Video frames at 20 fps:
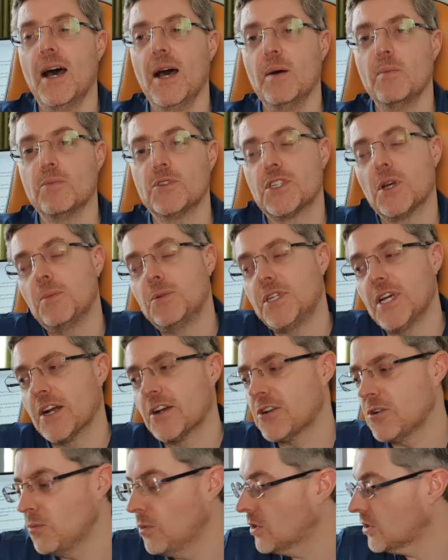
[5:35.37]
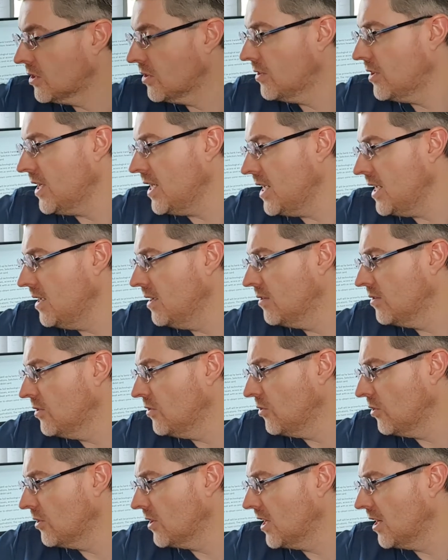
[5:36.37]
subject to what the
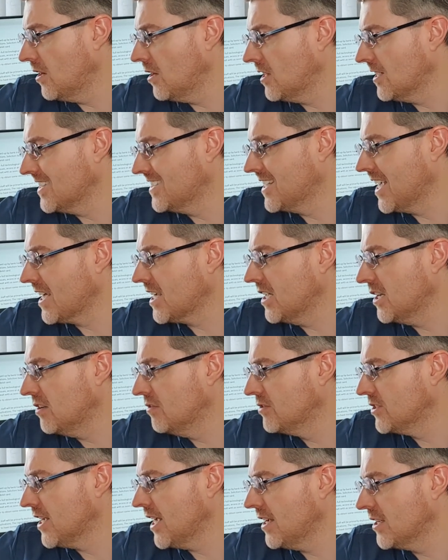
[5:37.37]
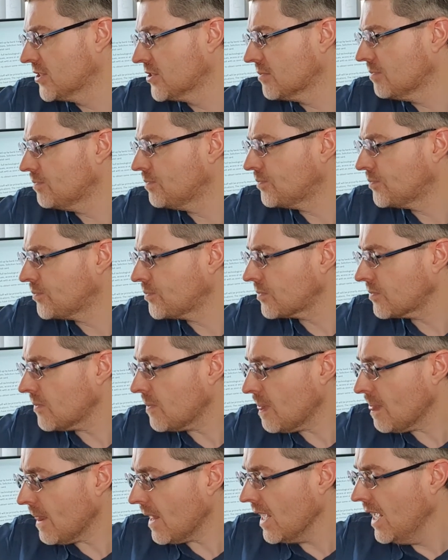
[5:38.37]
Northern Ireland executive says.
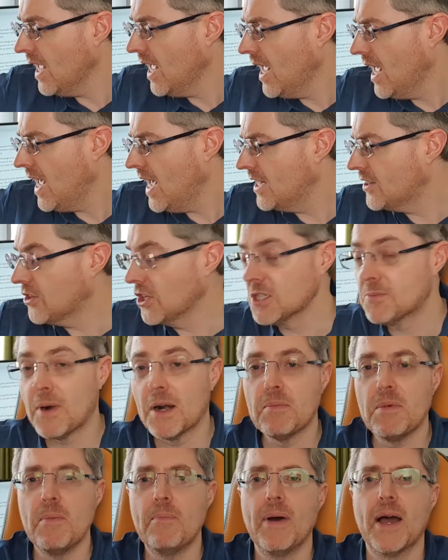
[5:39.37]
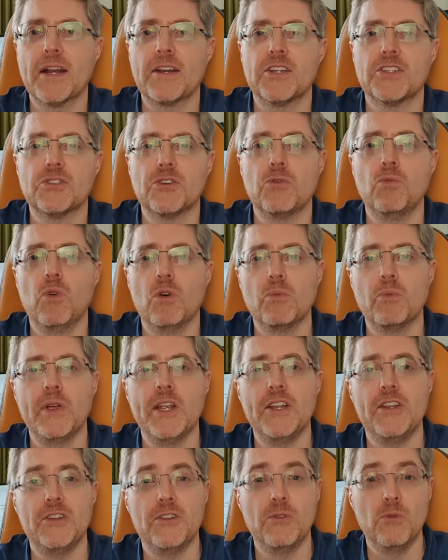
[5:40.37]
It does bring me back to sort of what
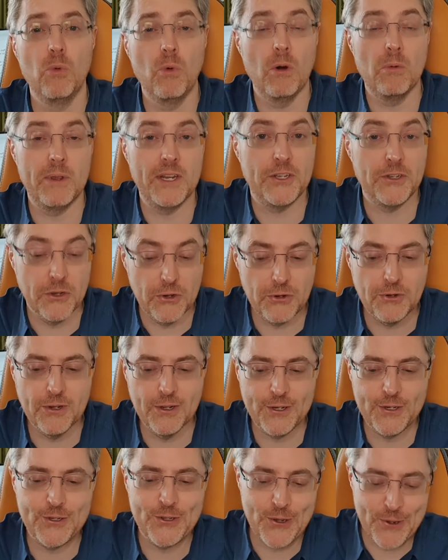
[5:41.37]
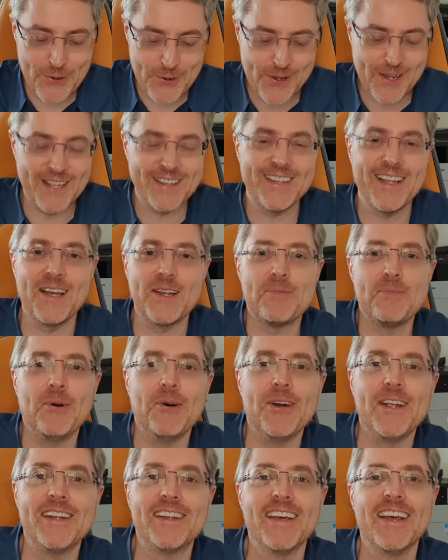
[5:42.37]
we do at that
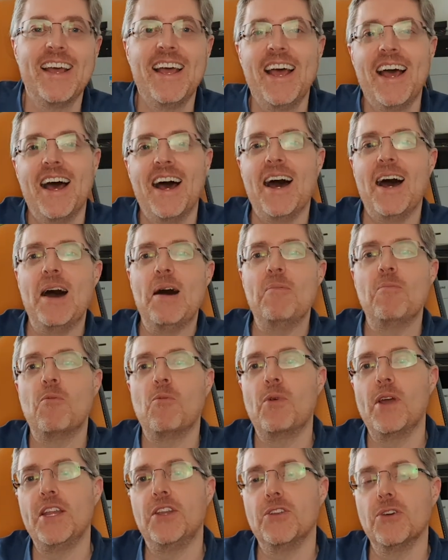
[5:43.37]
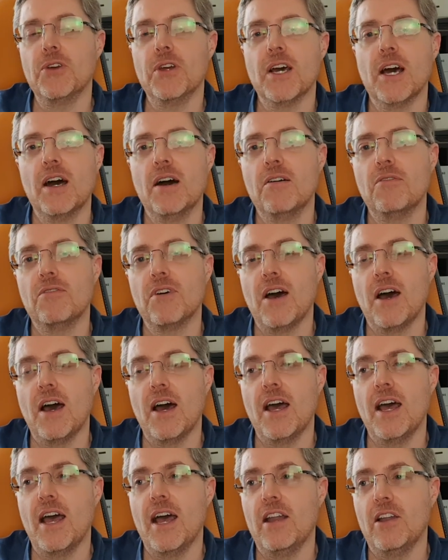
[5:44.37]
point. We do have
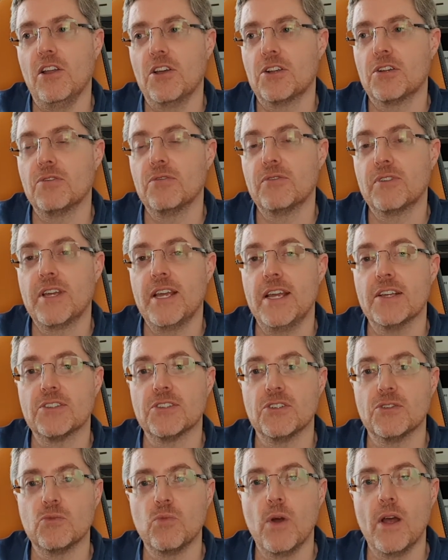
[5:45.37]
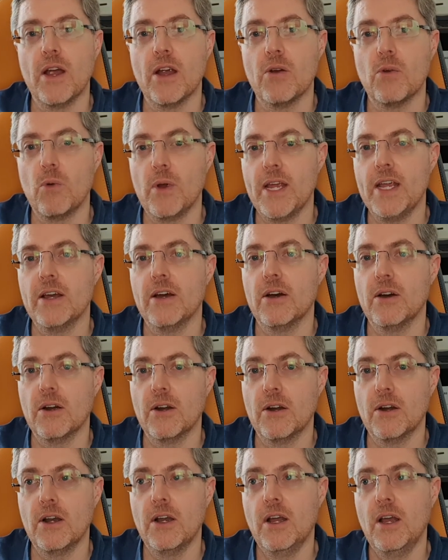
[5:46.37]
a lot of cases where we've
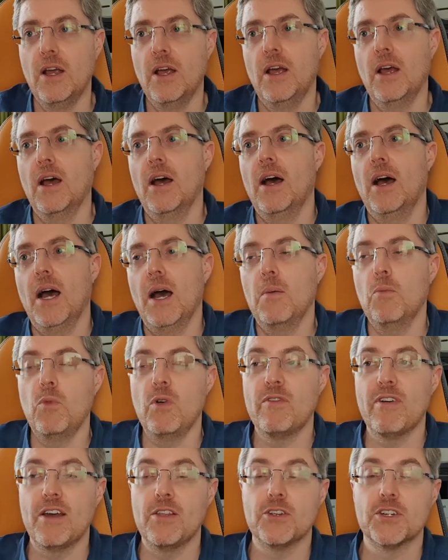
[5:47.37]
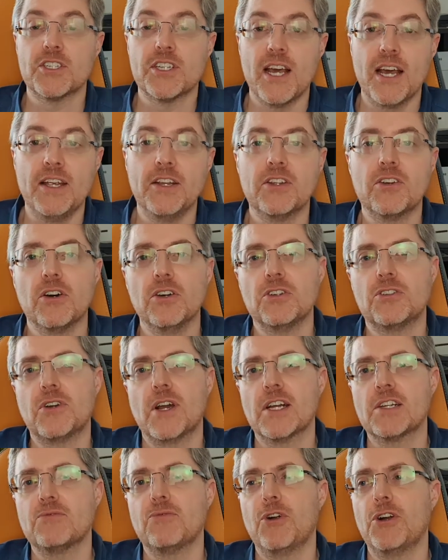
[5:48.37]
either signed
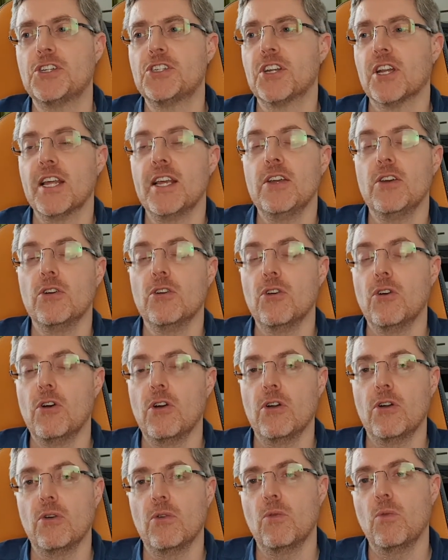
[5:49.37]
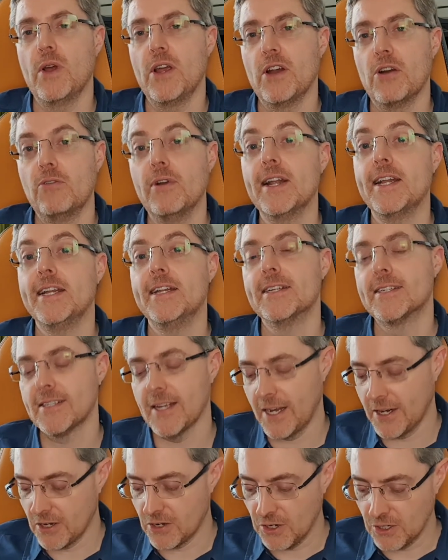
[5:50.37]
contracts virtually, or we are ready to
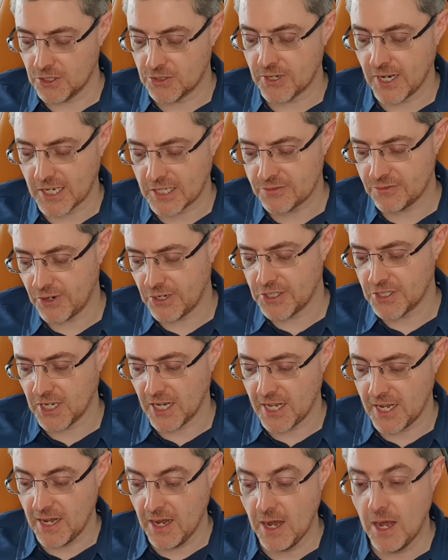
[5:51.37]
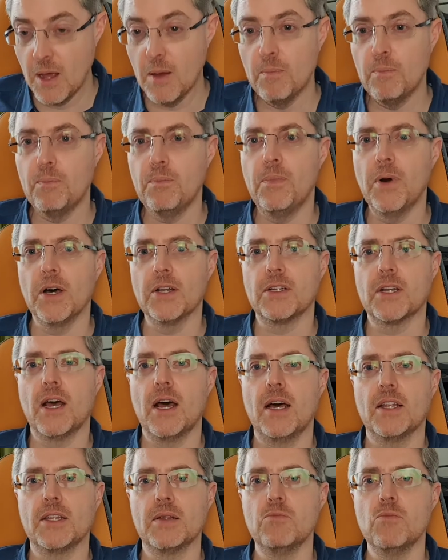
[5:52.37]
sign contracts virtually, but
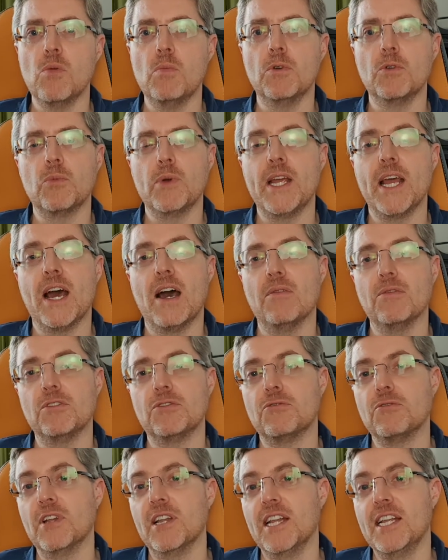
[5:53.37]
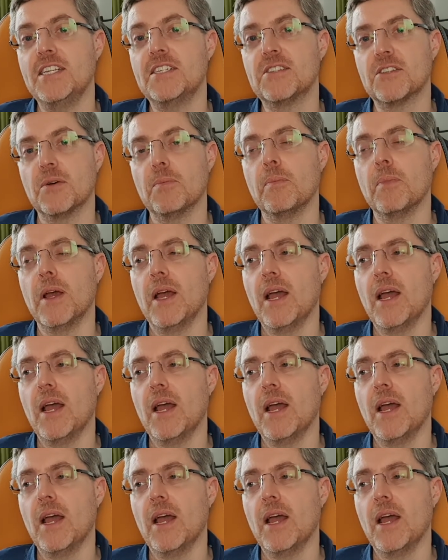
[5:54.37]
at the moment we haven't released them.